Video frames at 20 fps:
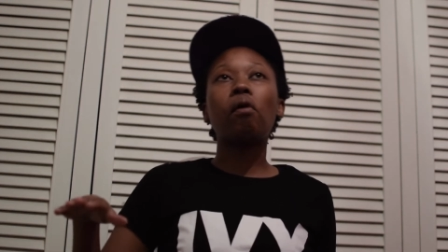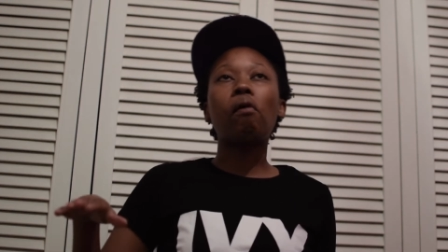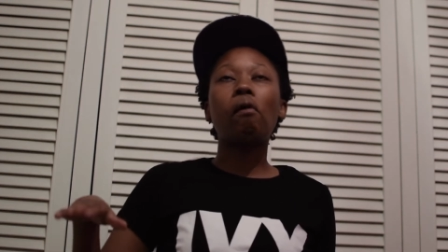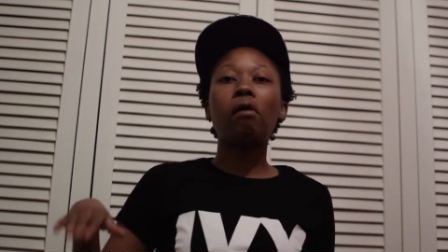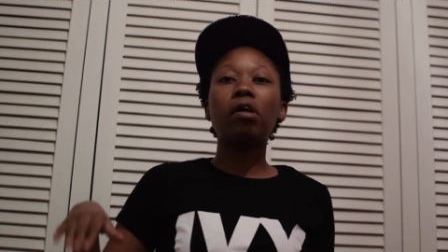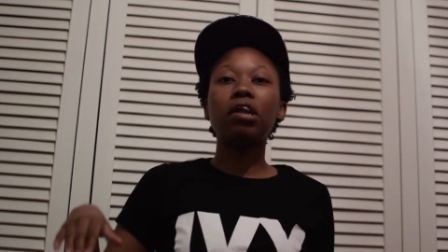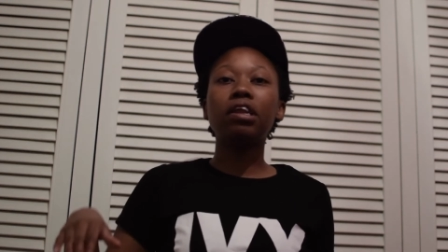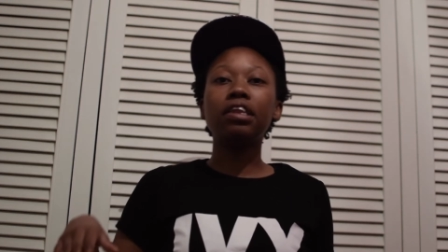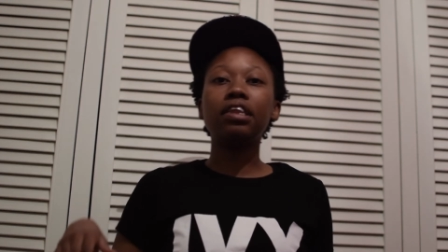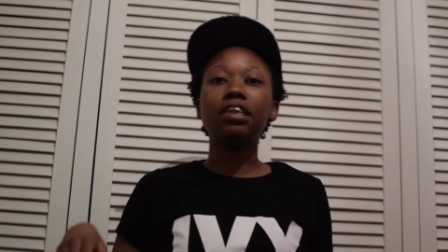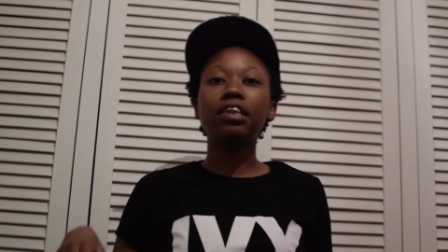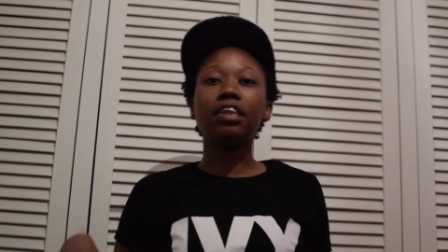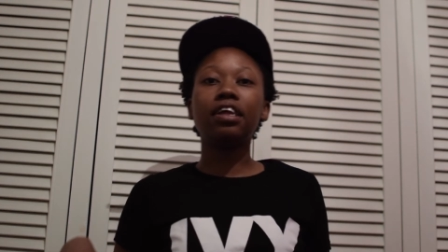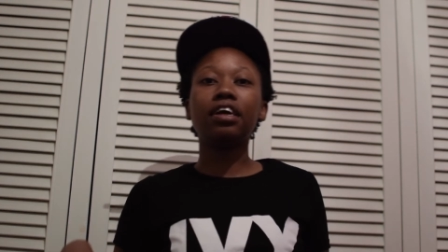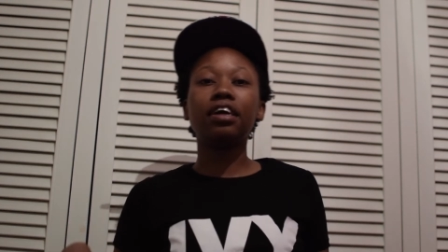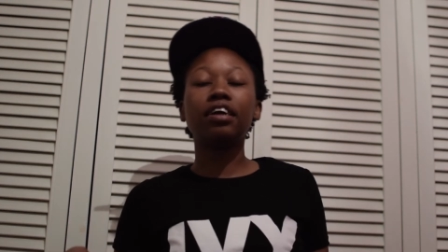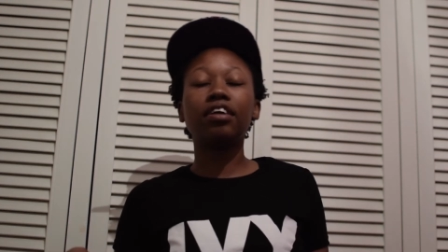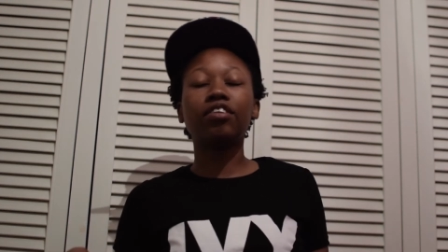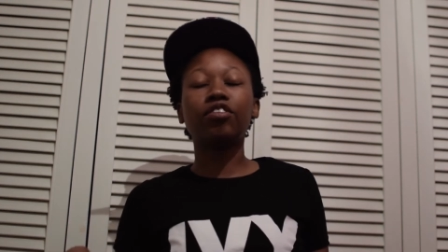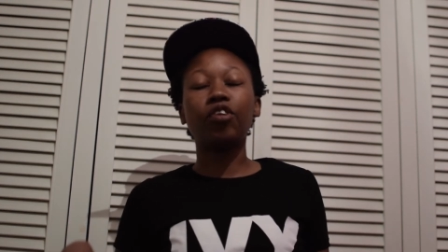on
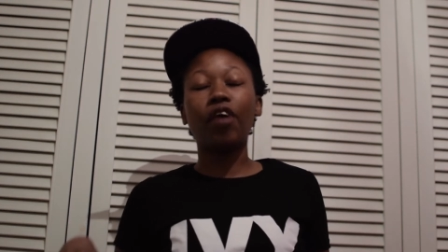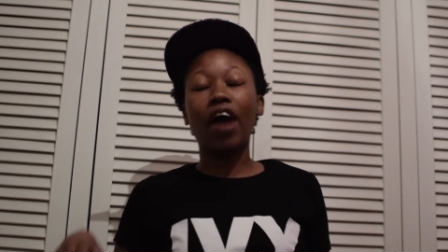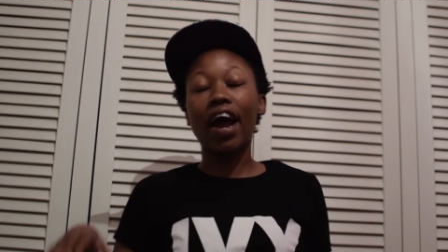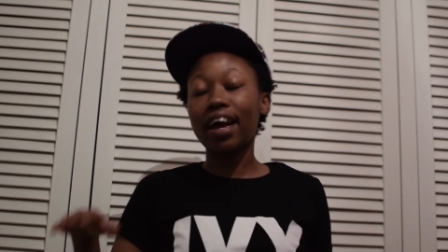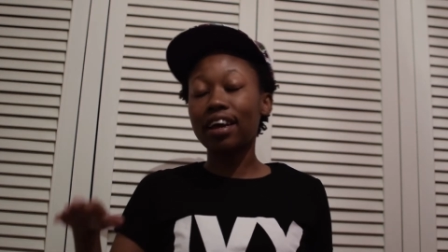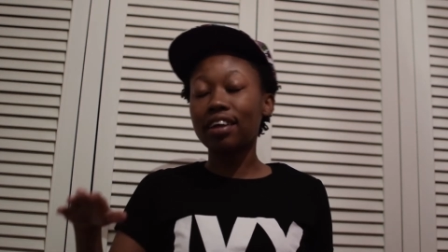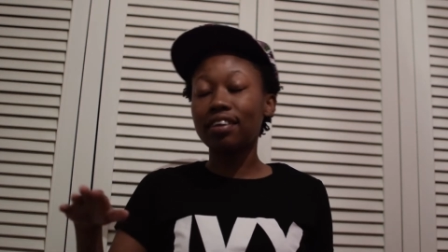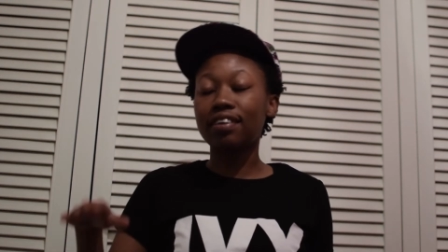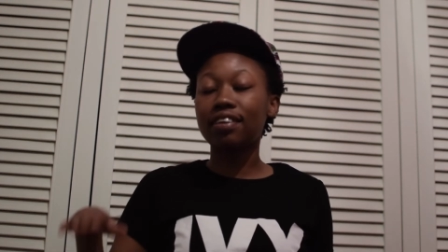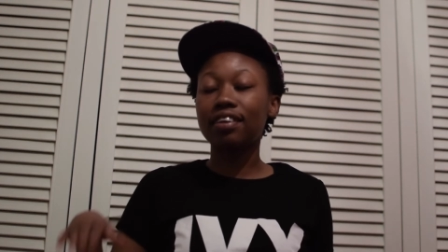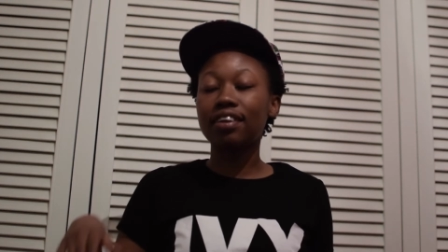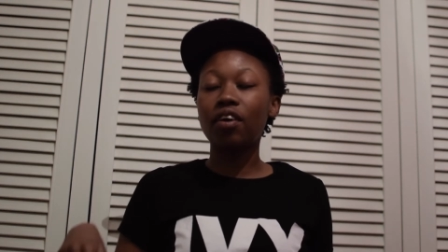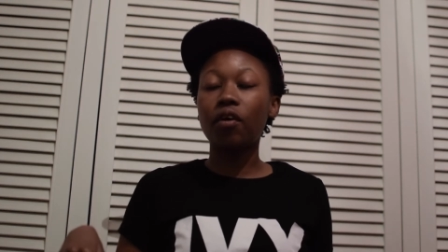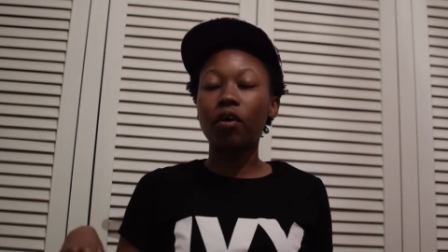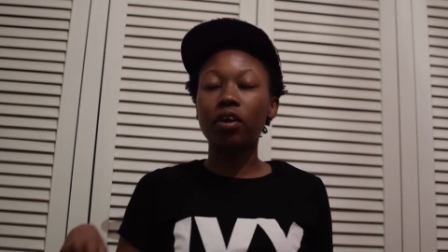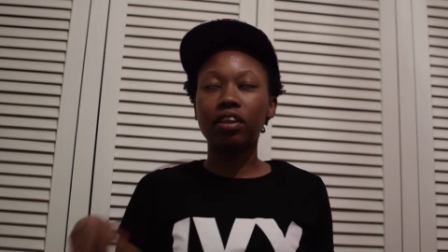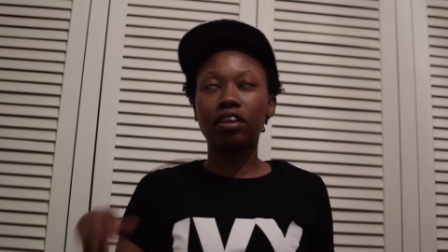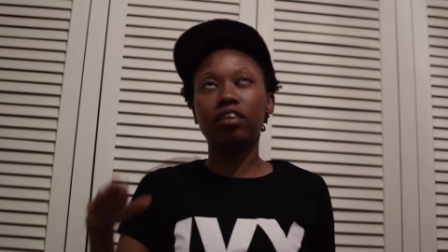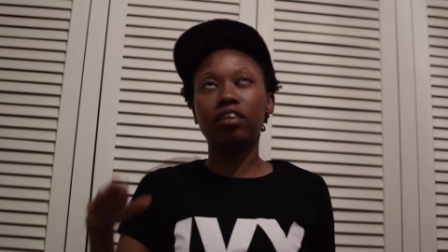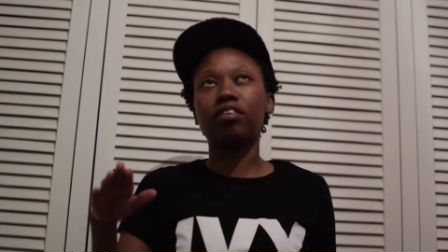the tracks,
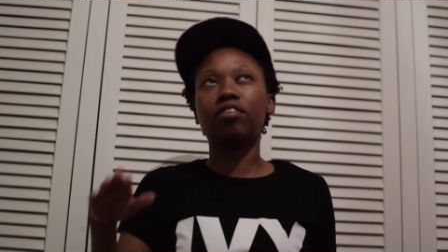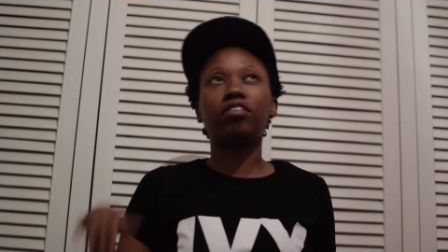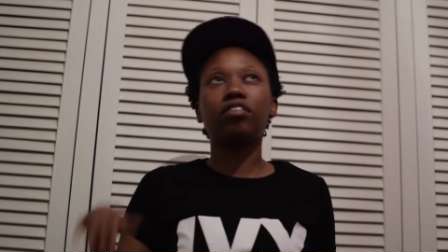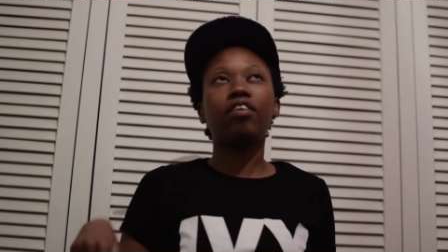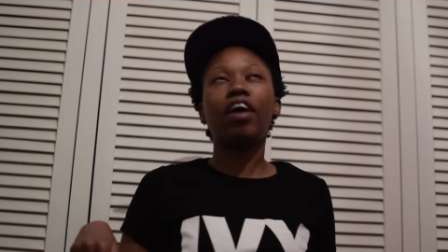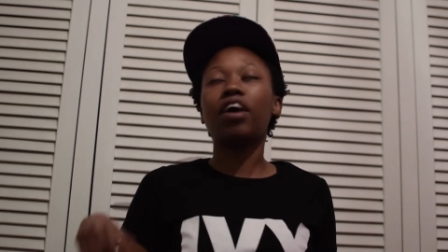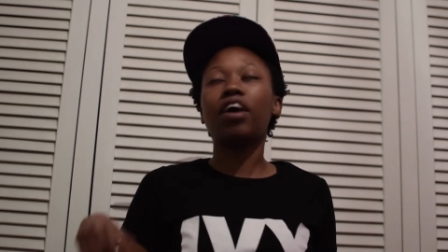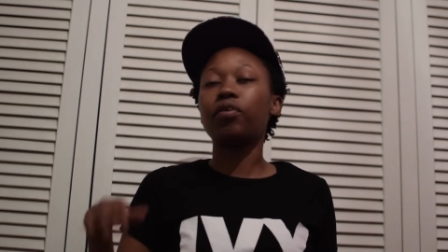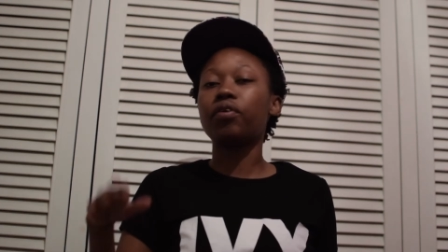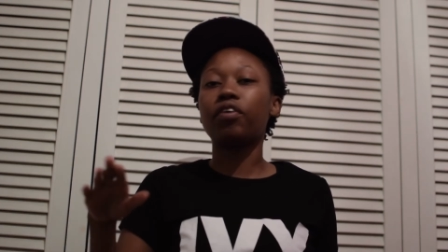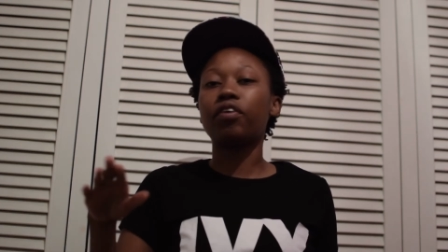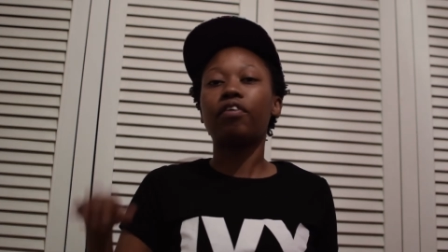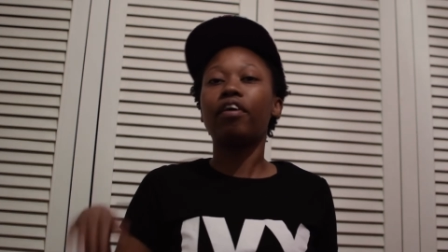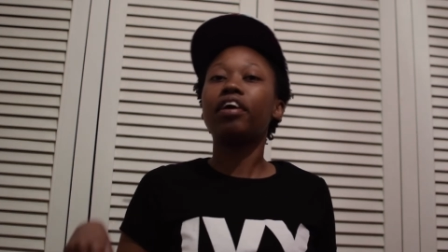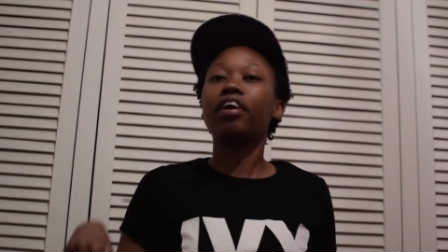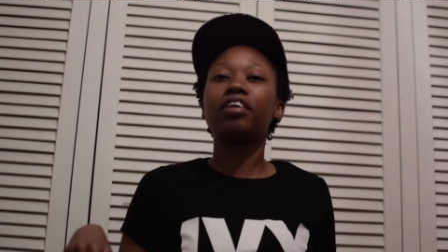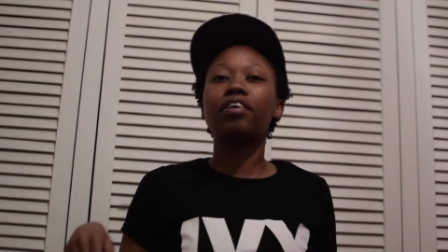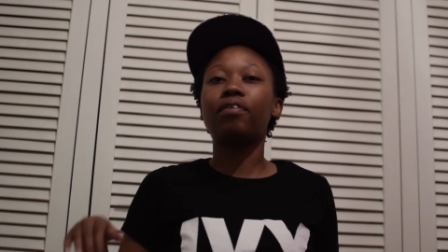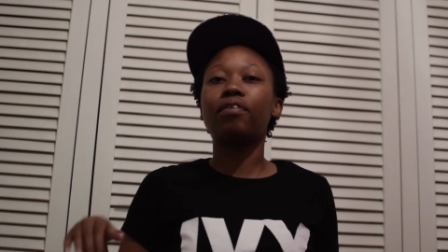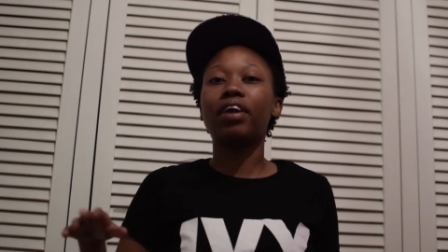on the track or the
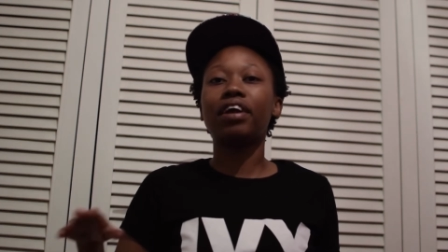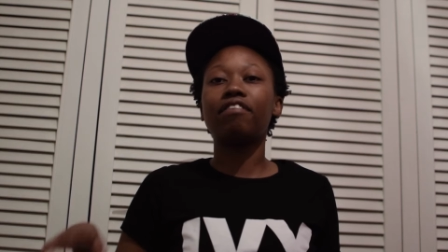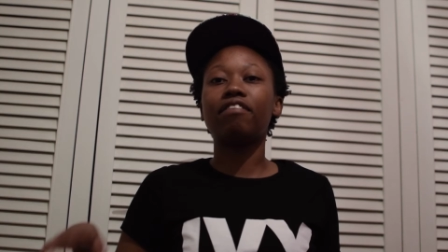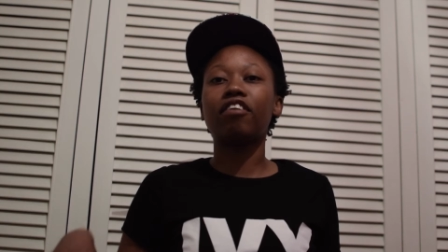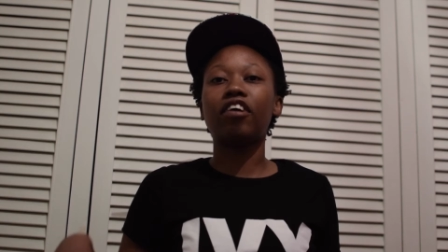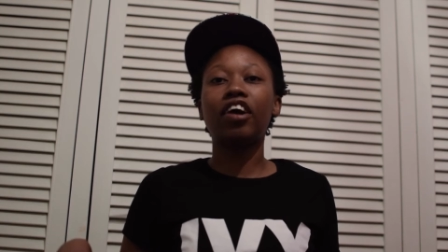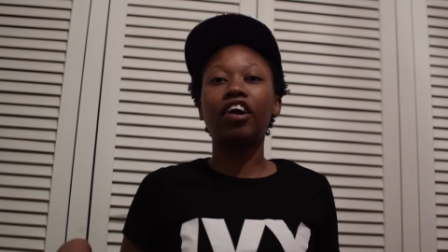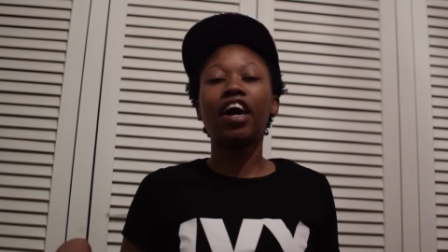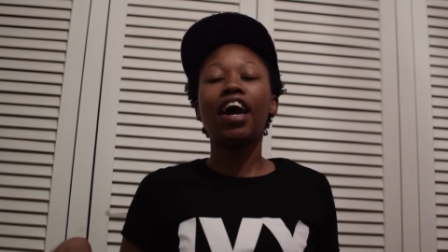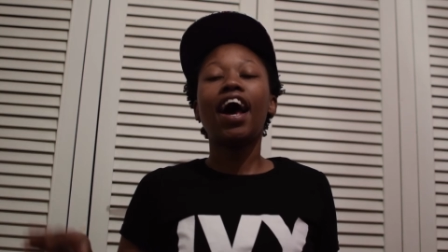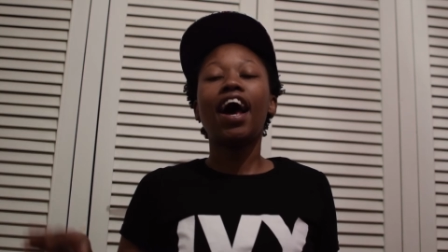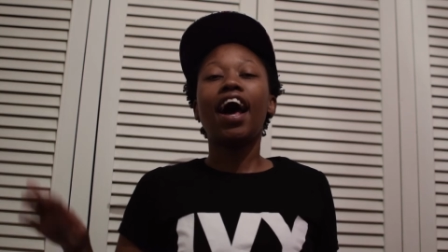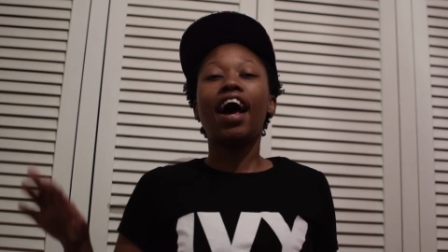road or whatever,